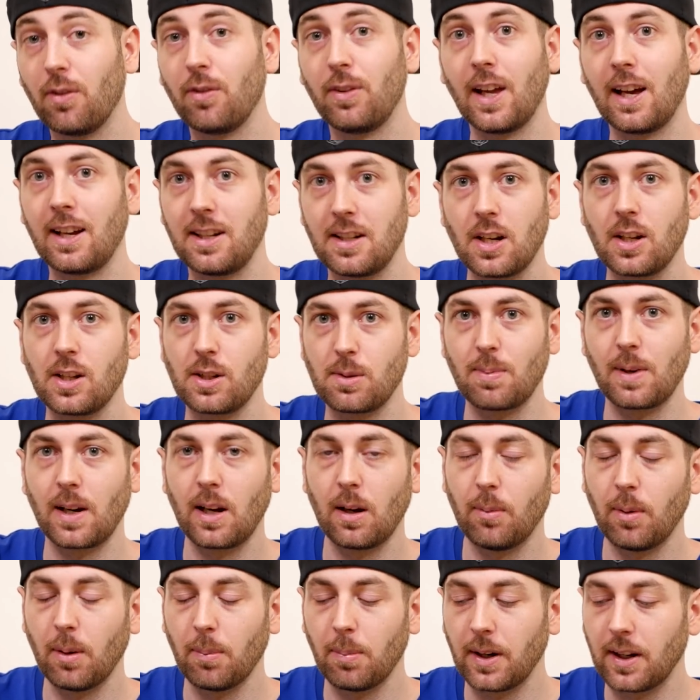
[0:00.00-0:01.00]
If that does
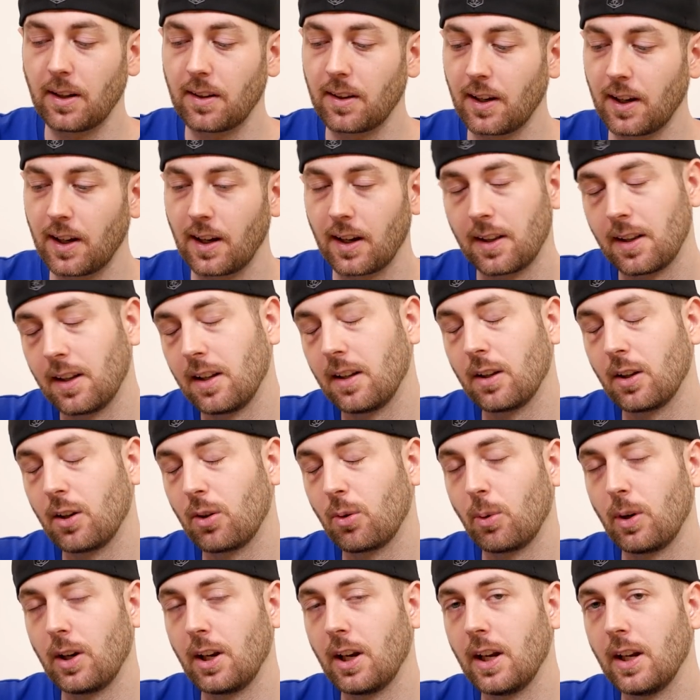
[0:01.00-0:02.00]
become a big thing, I think the
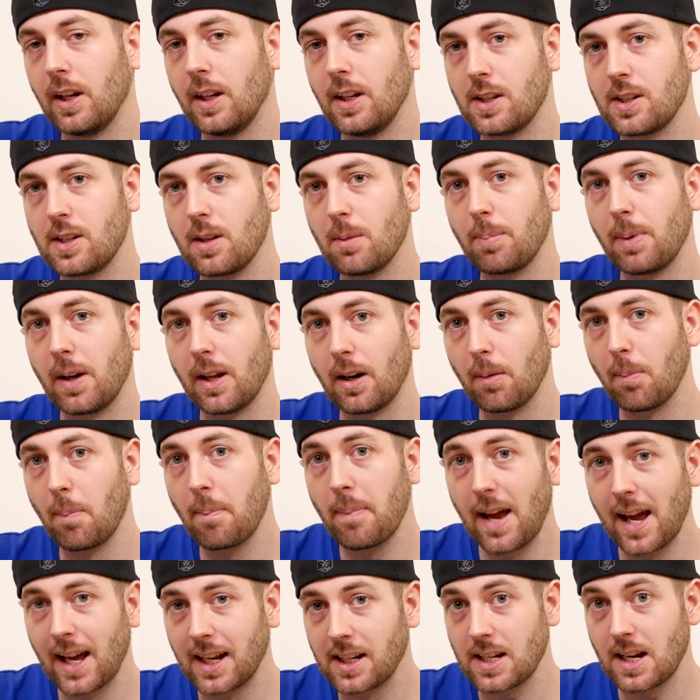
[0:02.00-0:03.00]
2080 is the better
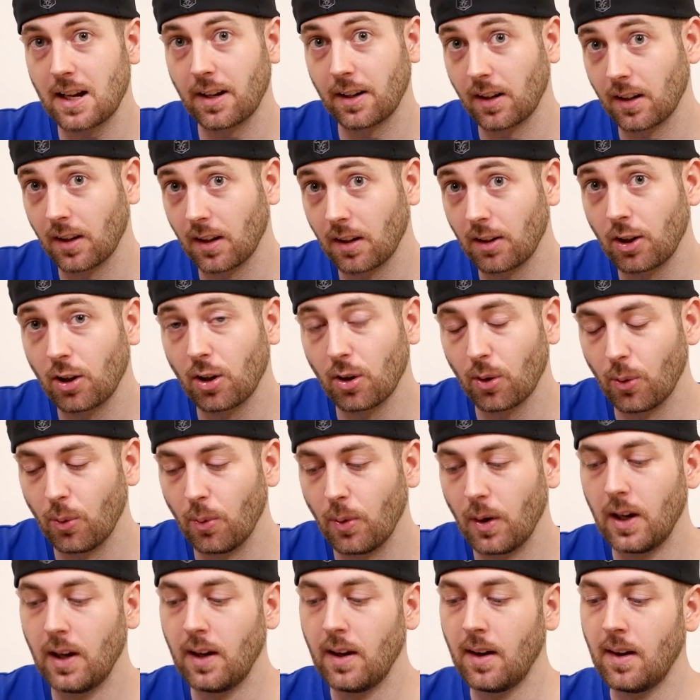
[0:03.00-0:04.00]
bet out of the two.